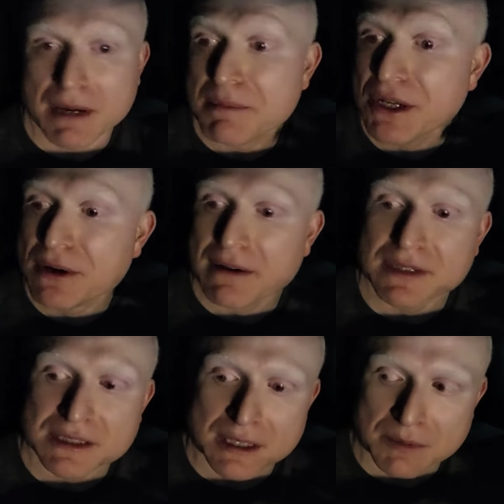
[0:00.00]
Maybe you have
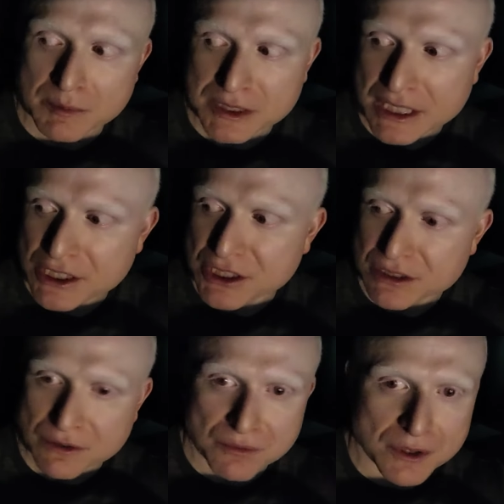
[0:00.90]
the same limitation.
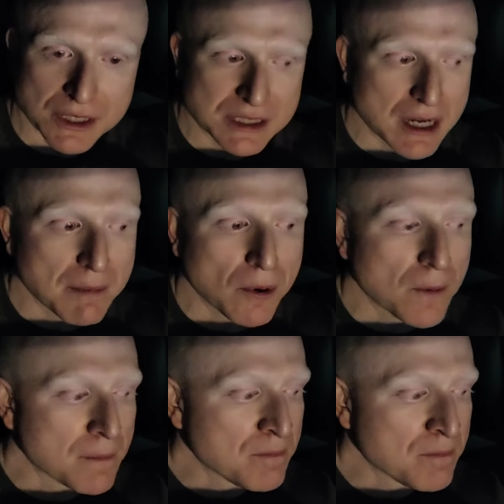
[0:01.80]
So for an example,